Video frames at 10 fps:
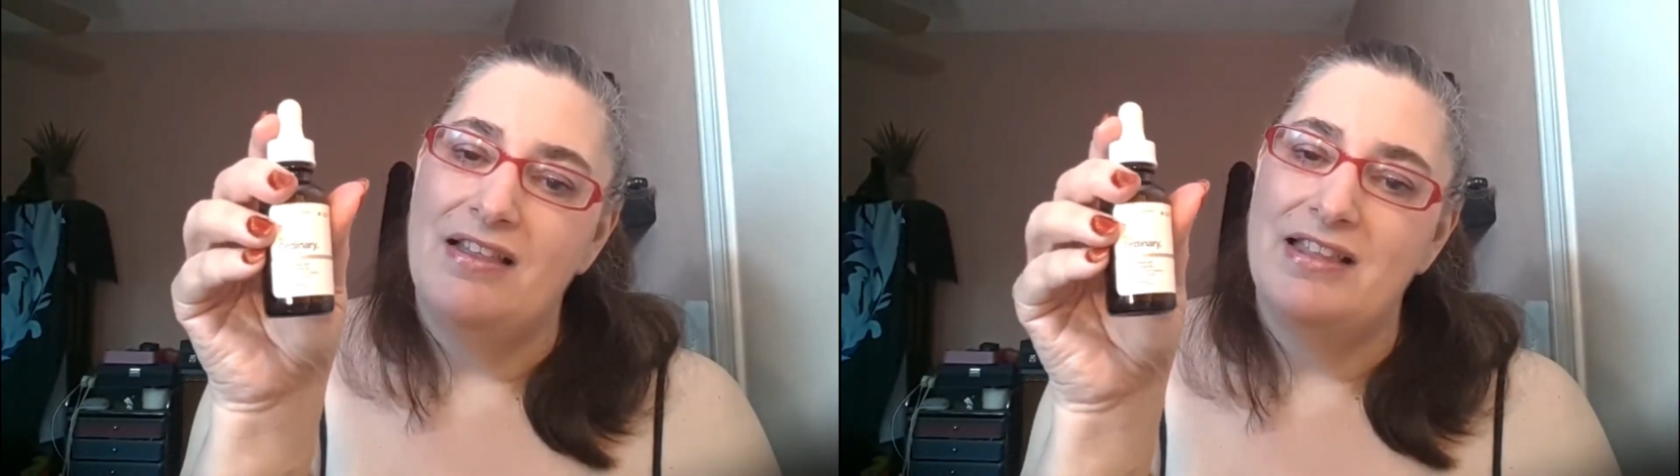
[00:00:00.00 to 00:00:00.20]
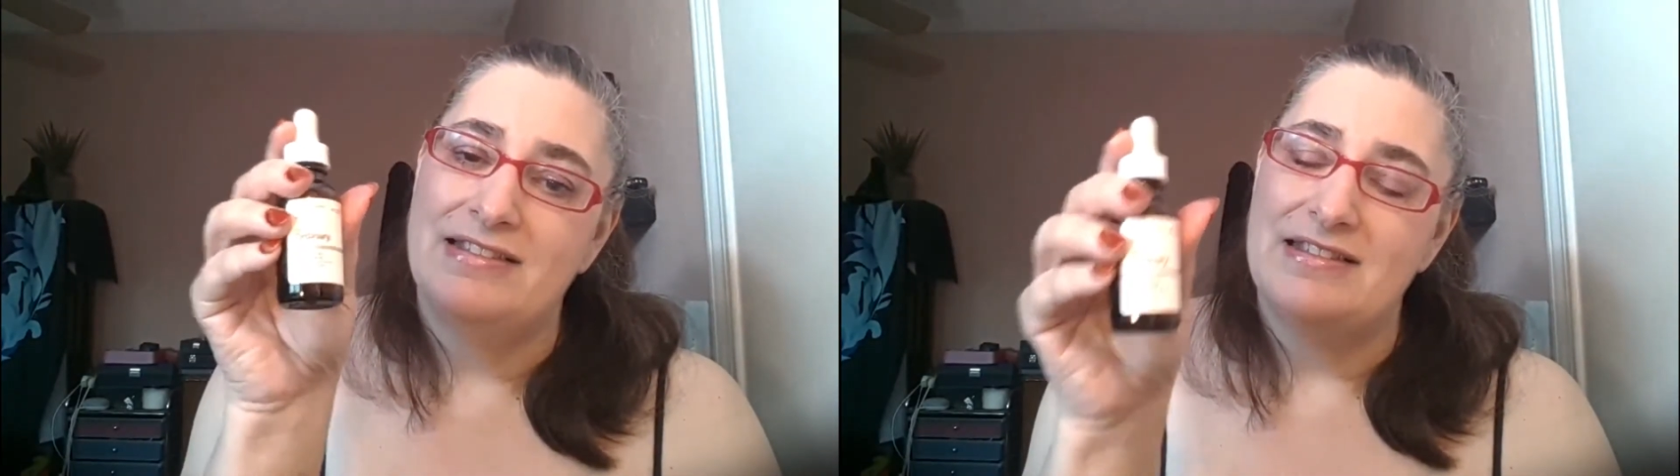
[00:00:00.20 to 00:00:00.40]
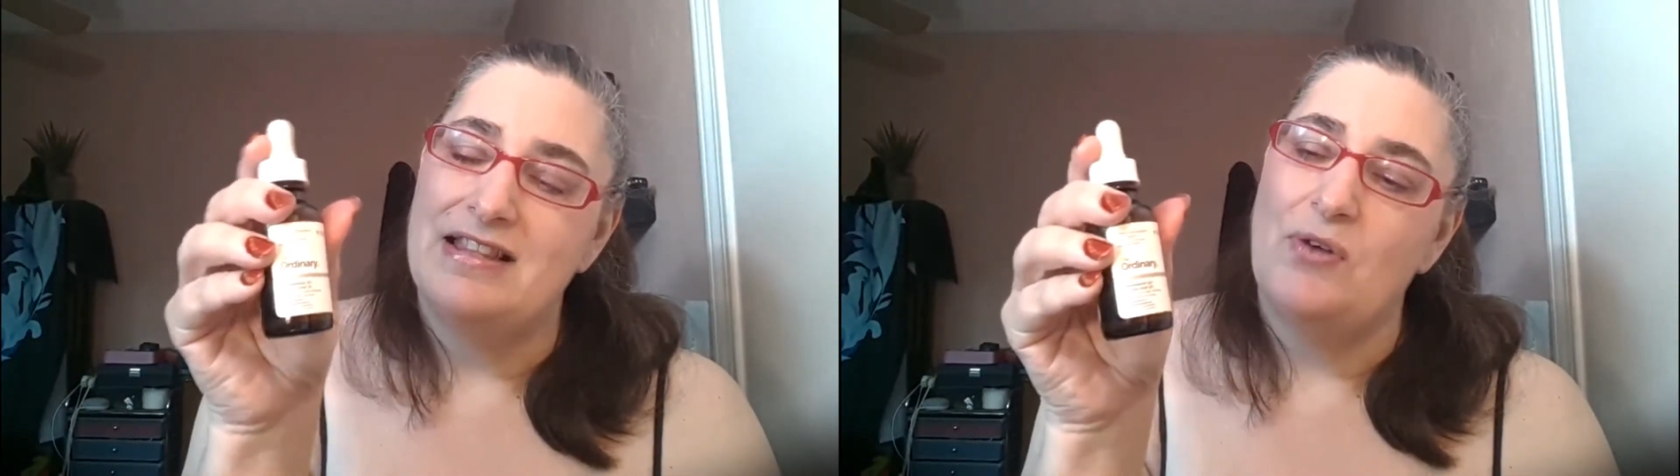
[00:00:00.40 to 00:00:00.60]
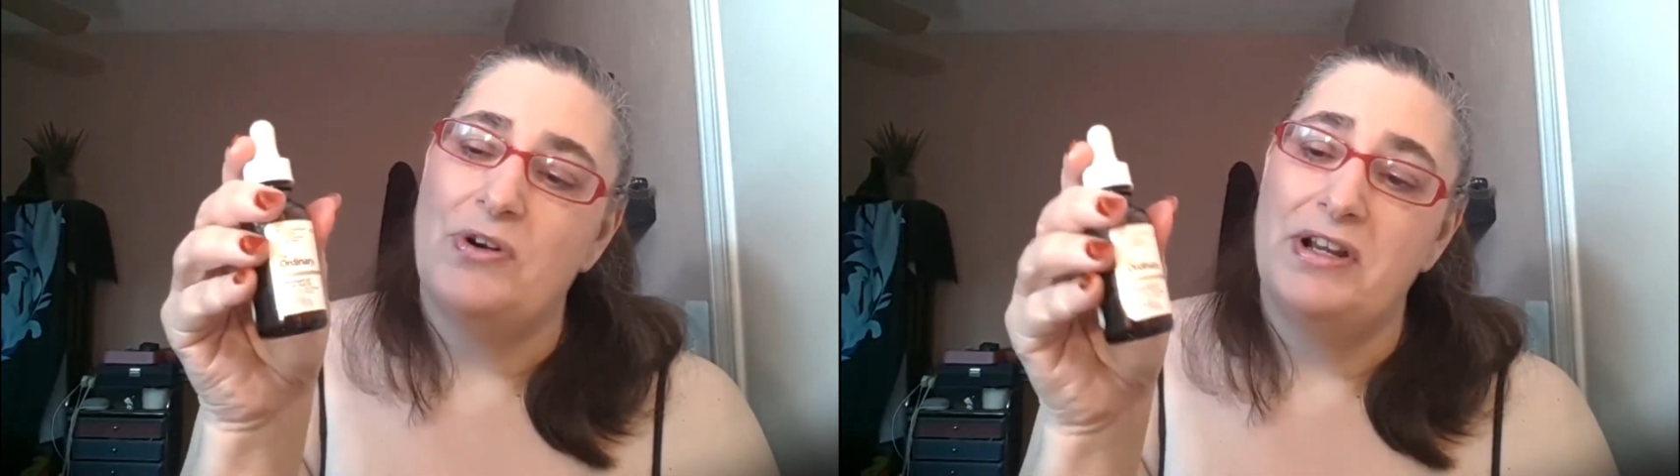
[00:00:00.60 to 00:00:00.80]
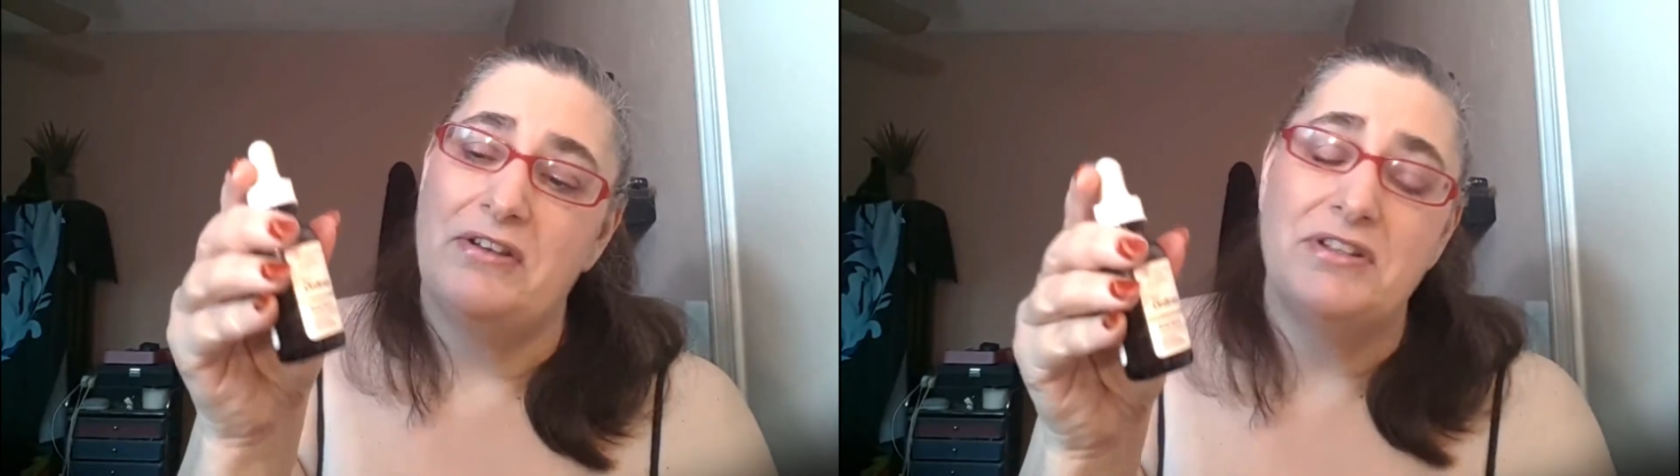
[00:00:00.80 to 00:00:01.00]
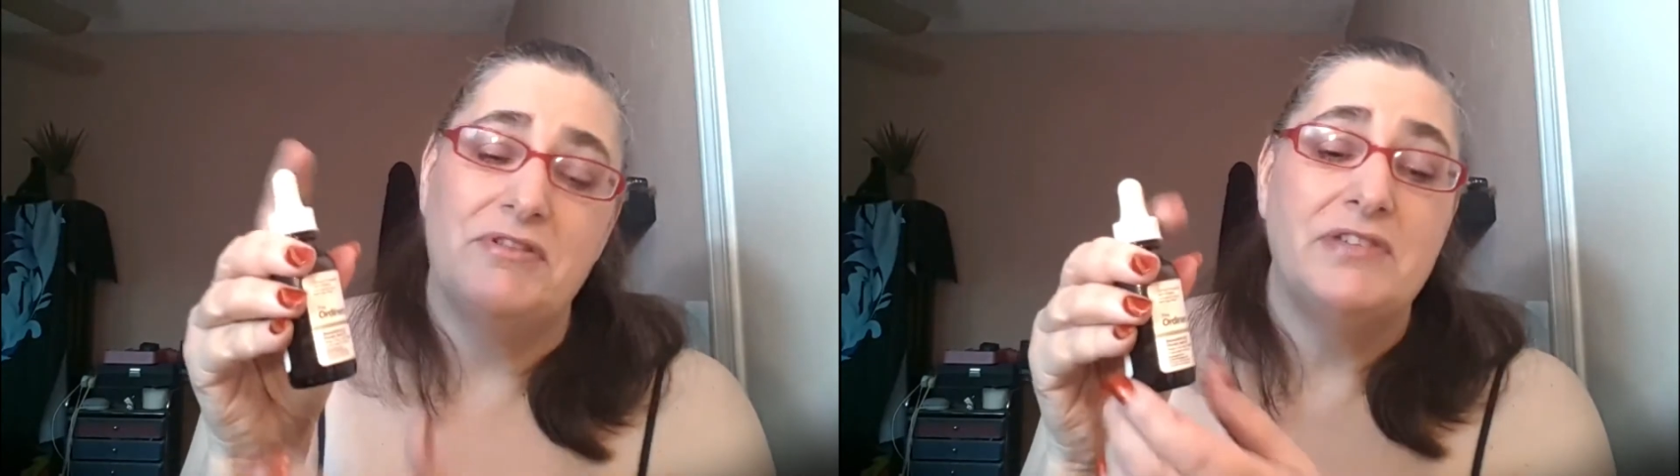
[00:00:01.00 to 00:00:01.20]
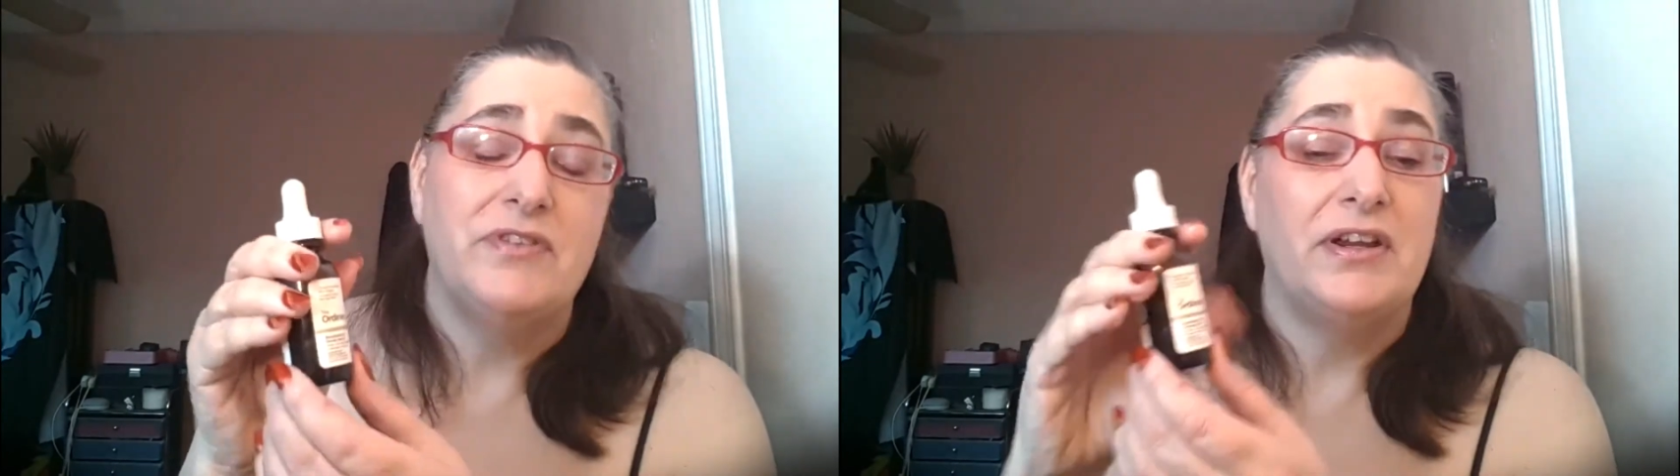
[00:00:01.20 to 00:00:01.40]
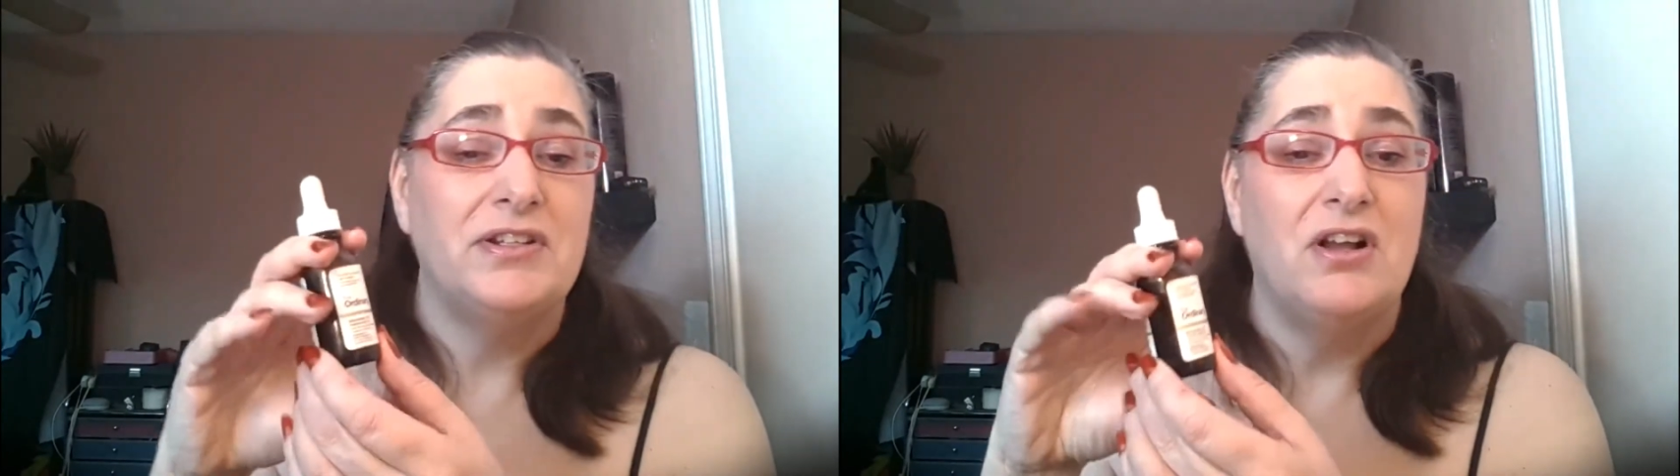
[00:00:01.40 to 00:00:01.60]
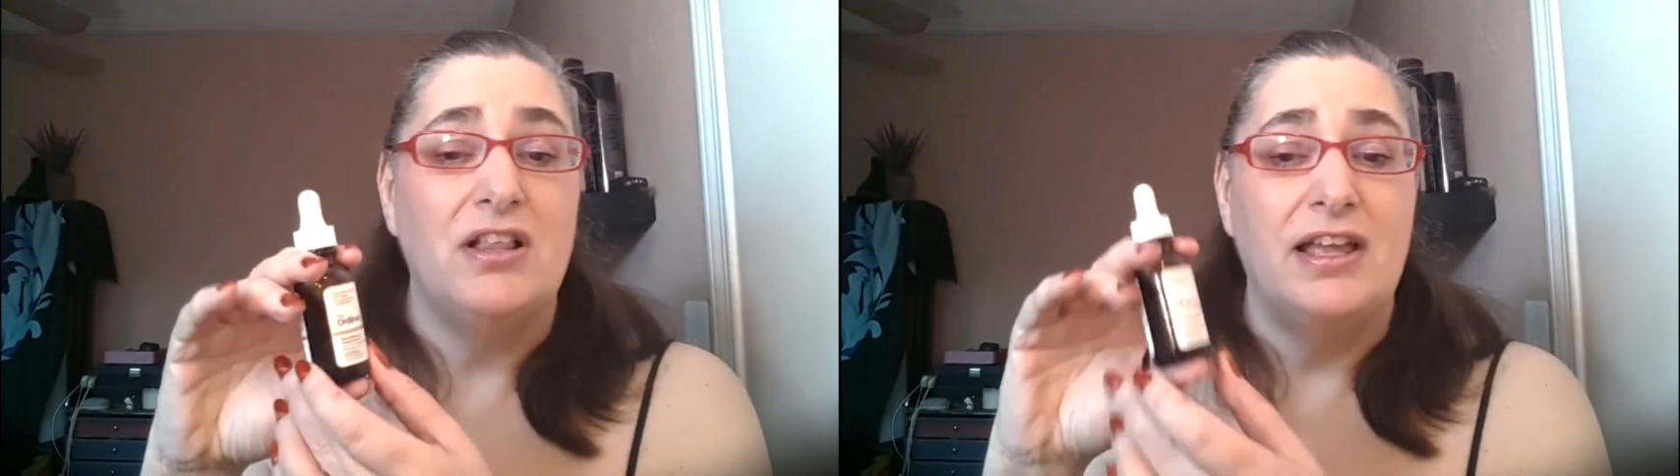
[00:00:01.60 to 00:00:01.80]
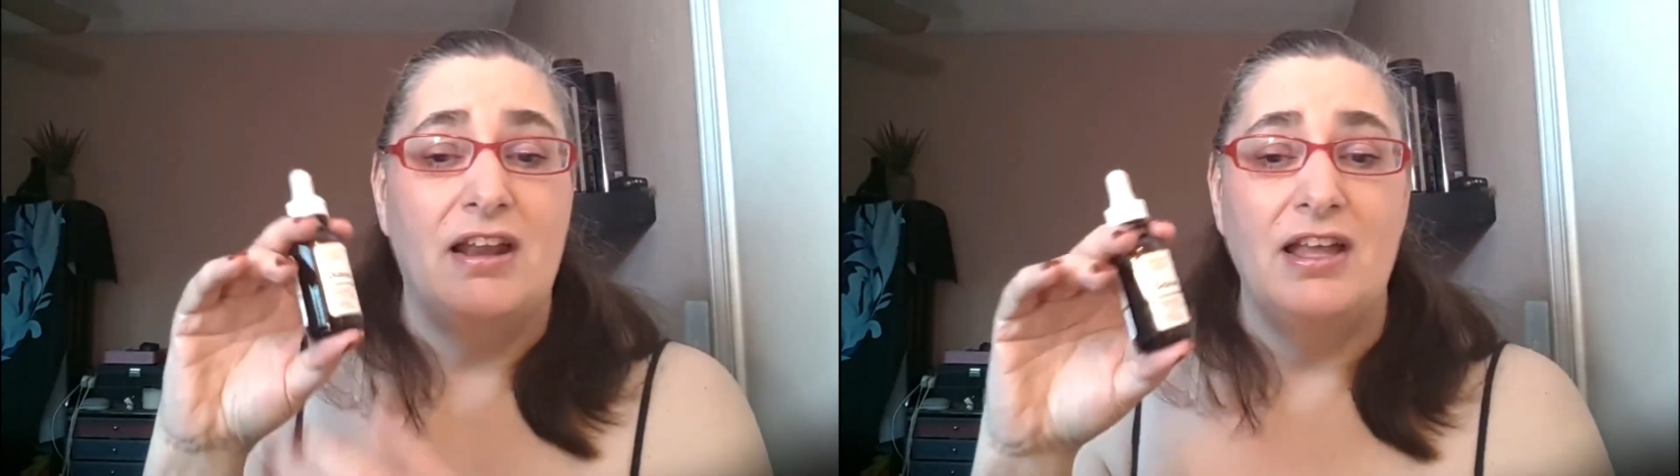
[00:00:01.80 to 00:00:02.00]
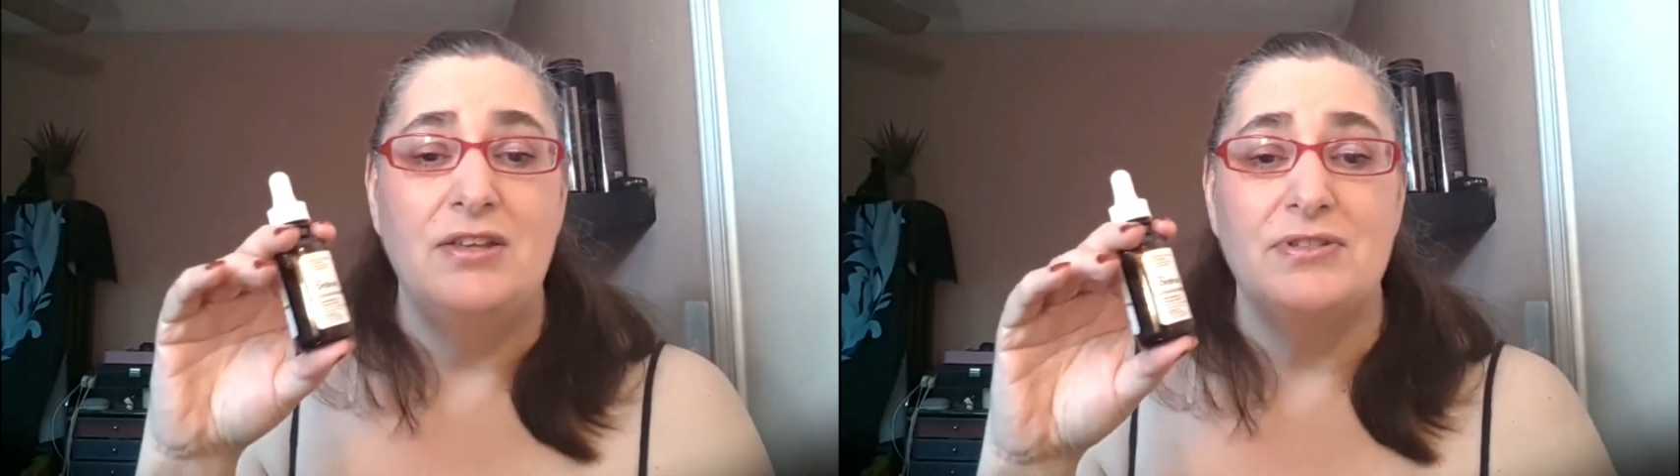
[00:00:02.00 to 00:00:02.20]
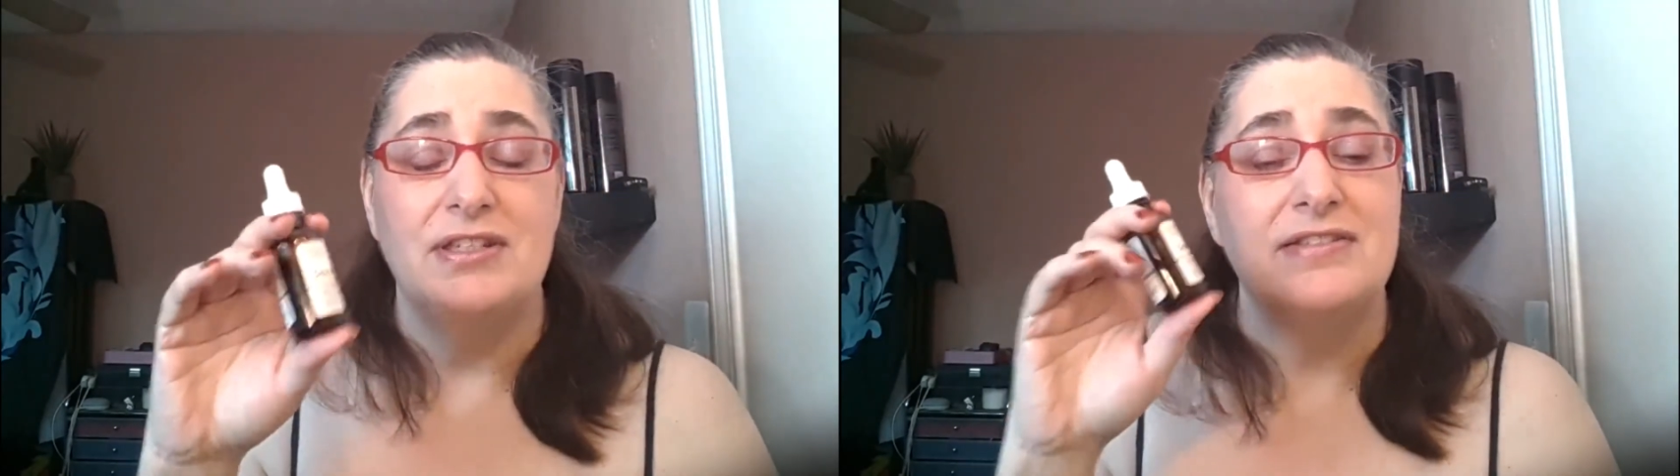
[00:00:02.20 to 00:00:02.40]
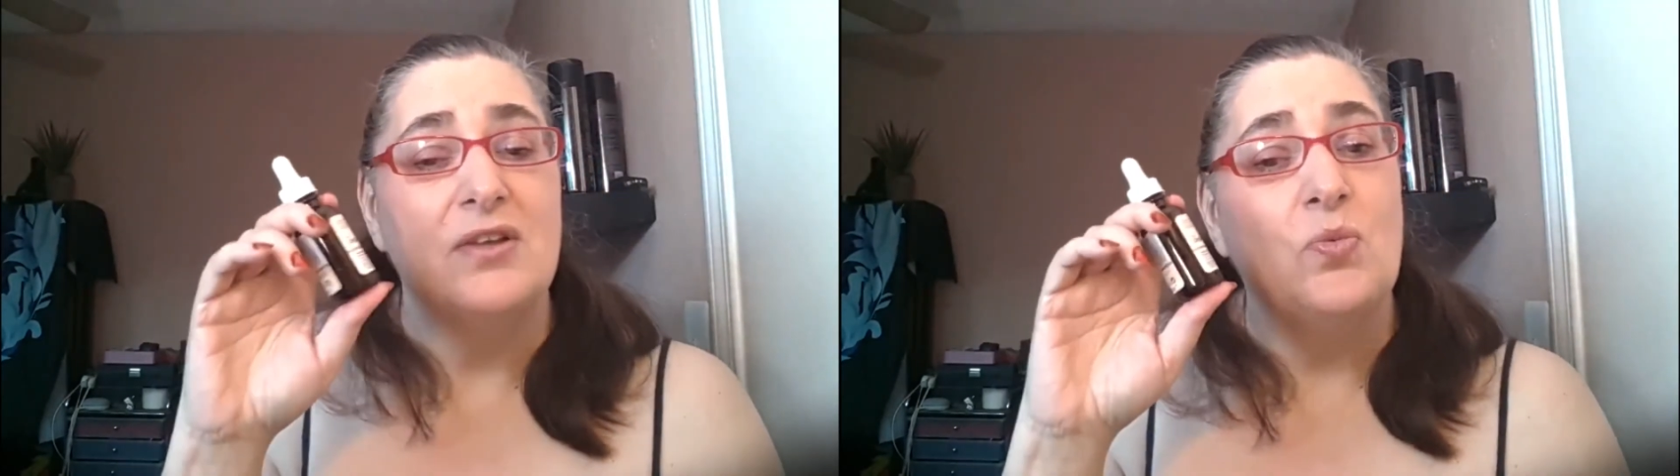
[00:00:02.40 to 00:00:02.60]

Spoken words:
This is the Ordinary's resveratrol, and I use this.